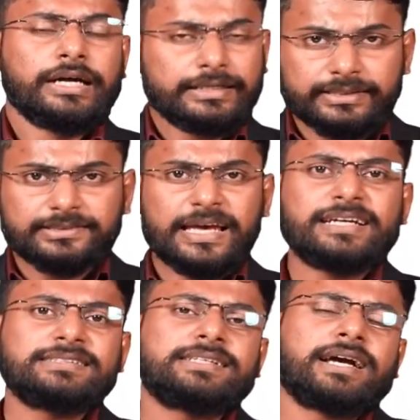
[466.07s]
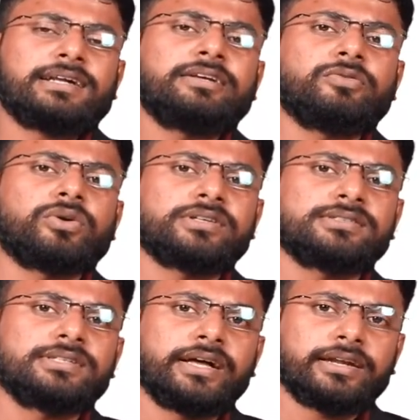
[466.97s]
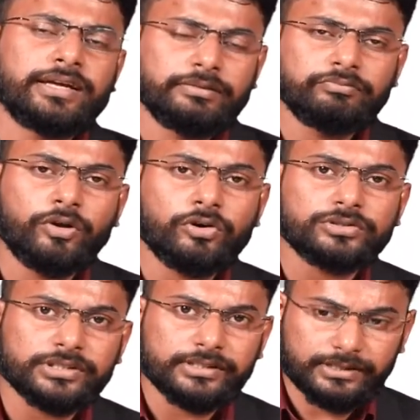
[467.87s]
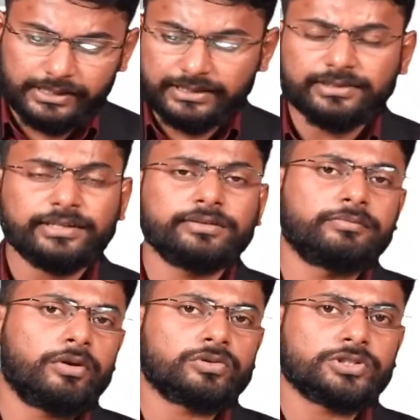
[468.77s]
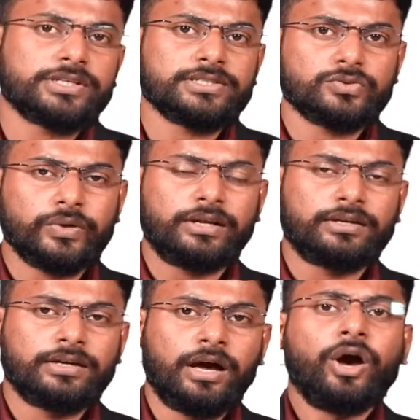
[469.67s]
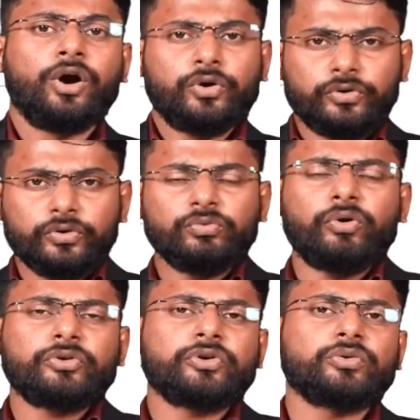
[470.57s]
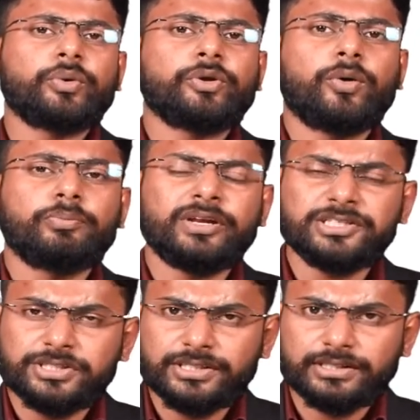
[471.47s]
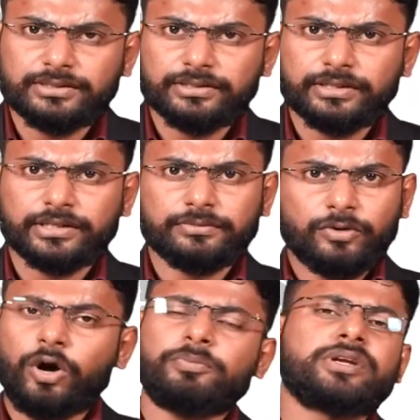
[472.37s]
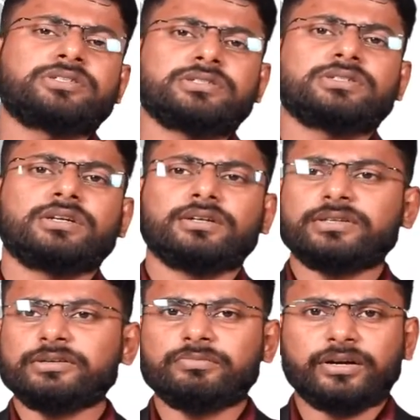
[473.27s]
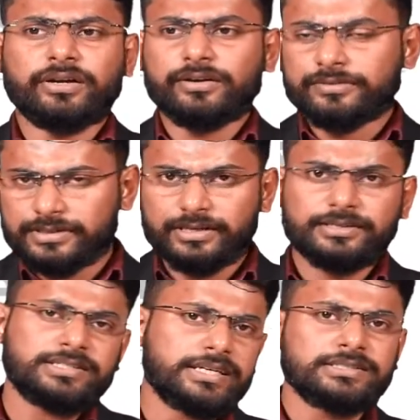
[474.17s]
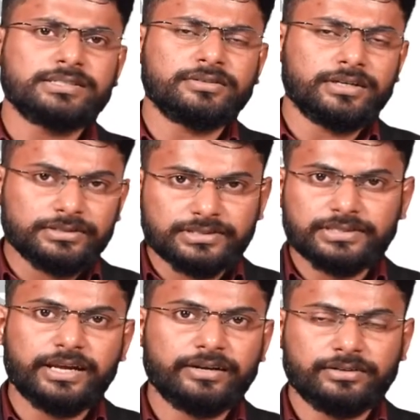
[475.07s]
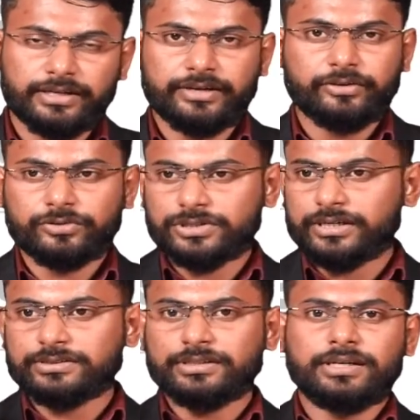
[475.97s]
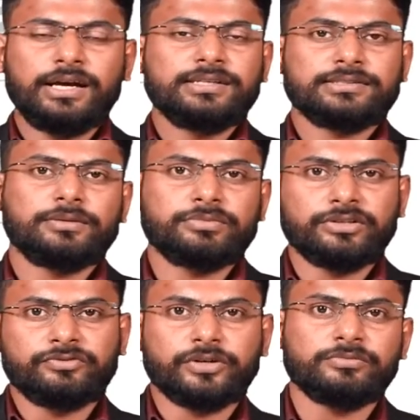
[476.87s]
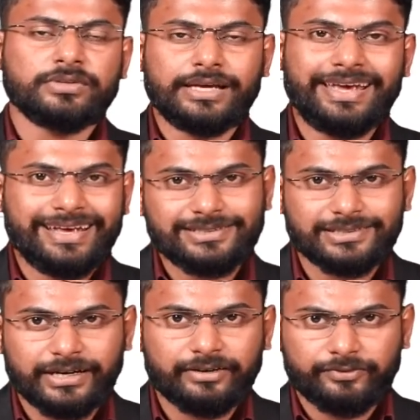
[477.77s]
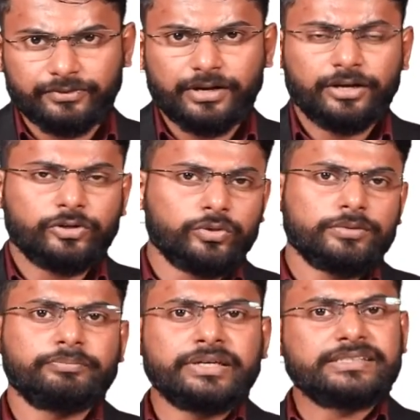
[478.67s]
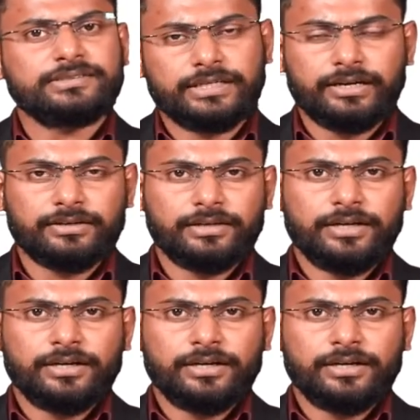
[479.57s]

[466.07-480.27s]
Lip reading: And that's exactly what is there in blockchain, in Ethereum blockchain as well. You want to do an operation in Ethereum. Operations are nothing but changing a state, like, you know, changing something from A state to a B state,